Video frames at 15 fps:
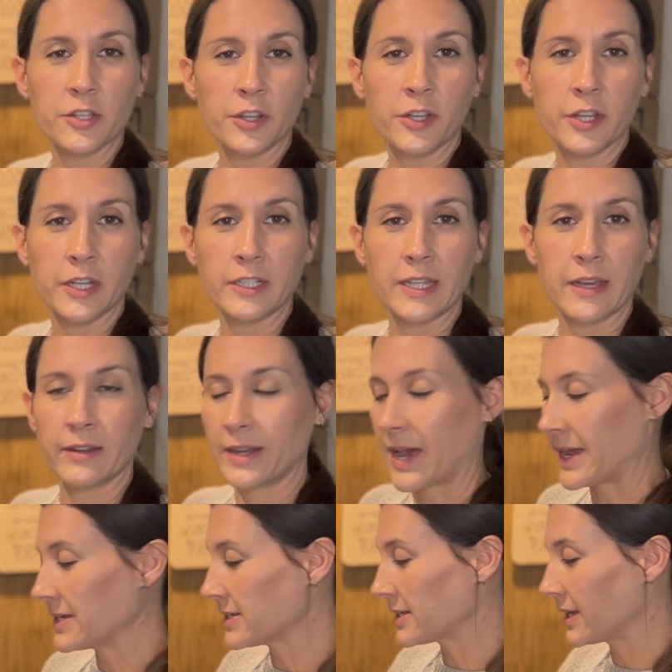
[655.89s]
are cooked down
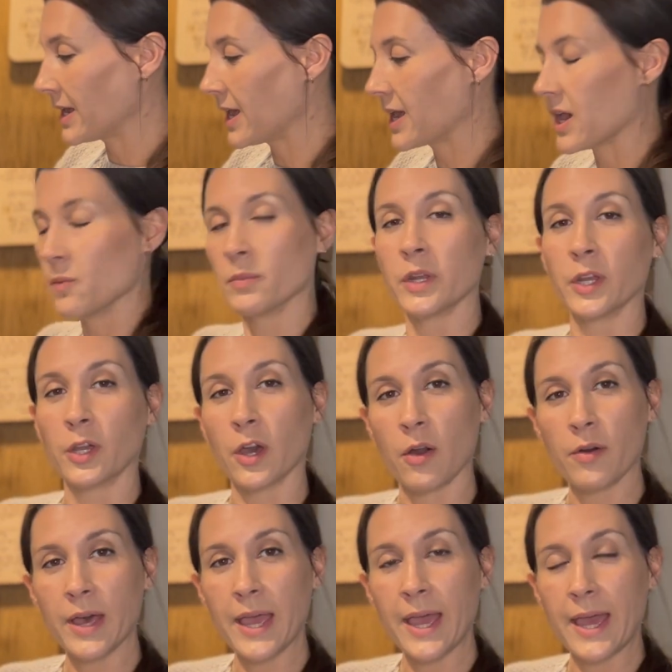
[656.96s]
nicely. I'm going to
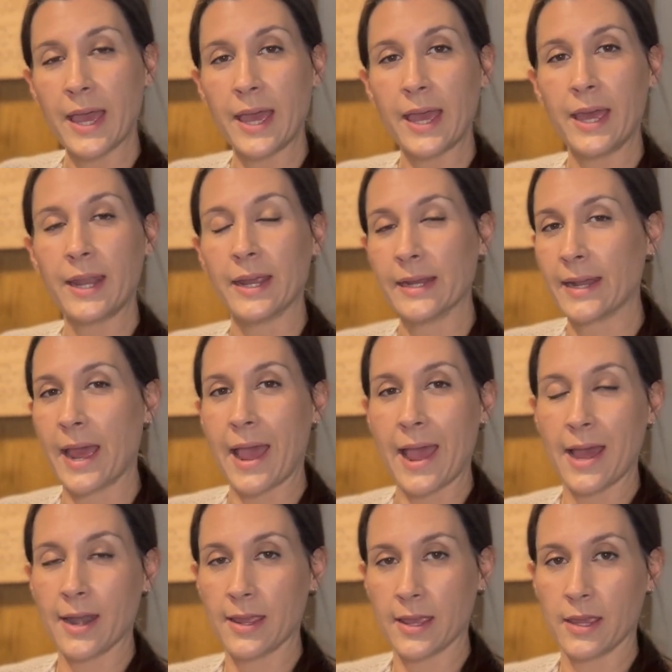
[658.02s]
go ahead and
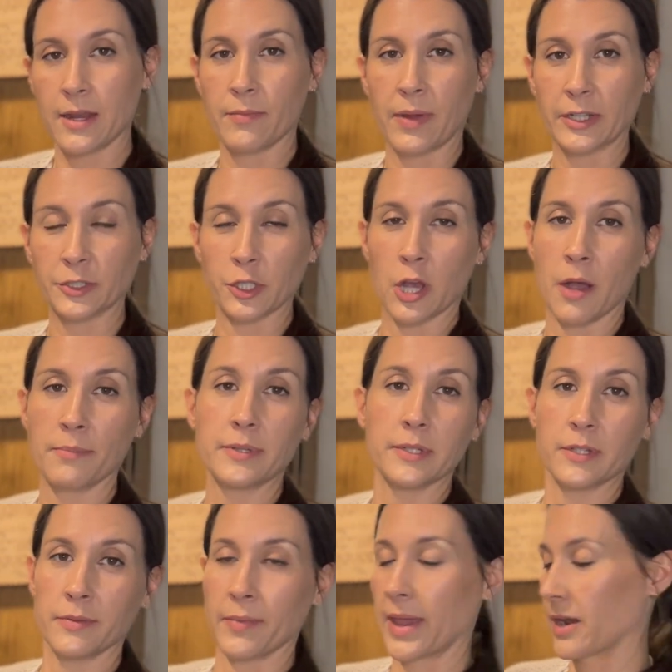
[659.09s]
add in my chopped
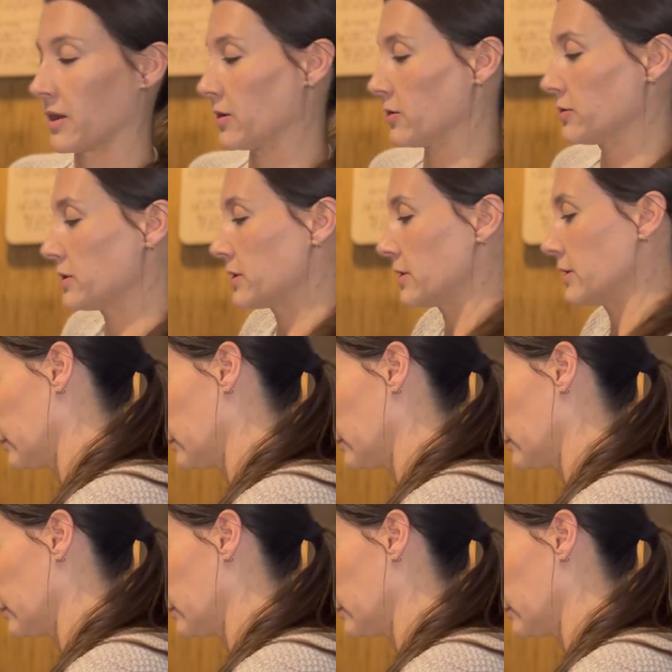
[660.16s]
tomatoes.